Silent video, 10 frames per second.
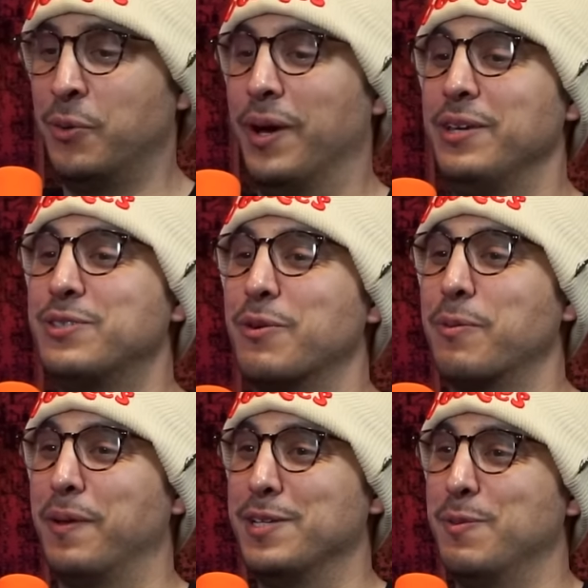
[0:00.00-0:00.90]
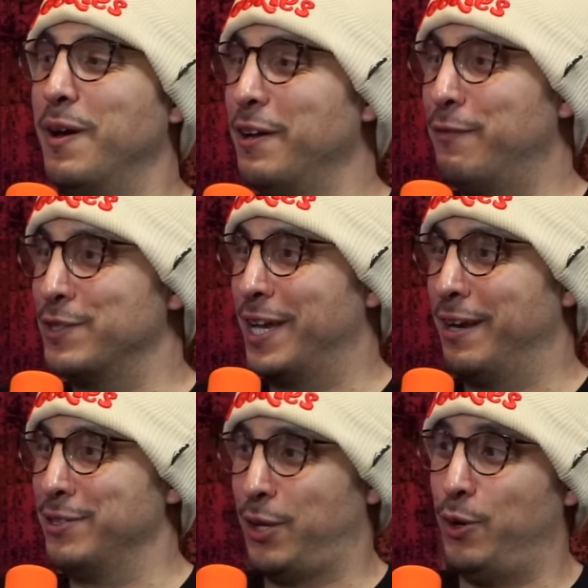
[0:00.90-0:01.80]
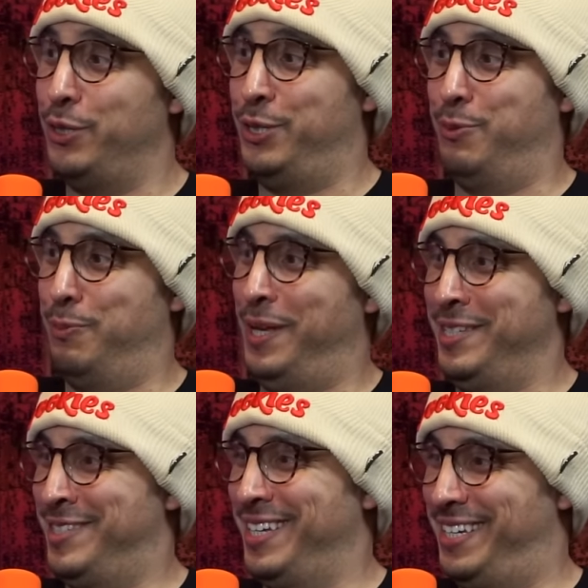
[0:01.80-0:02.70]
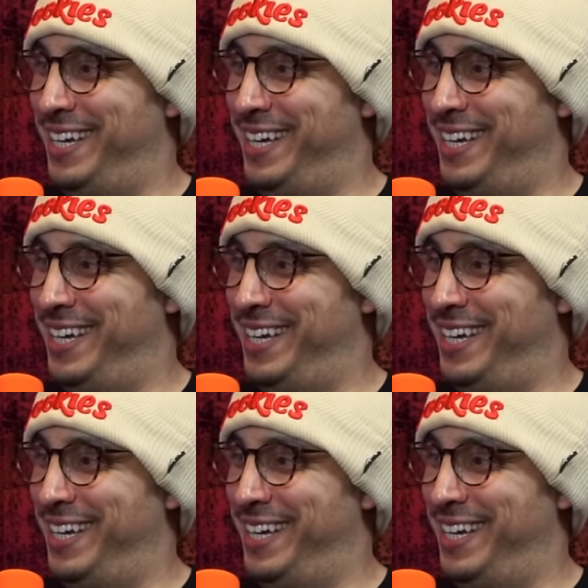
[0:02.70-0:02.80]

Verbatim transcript: the way you said replacement value for a second, I was like, oh, you replaced the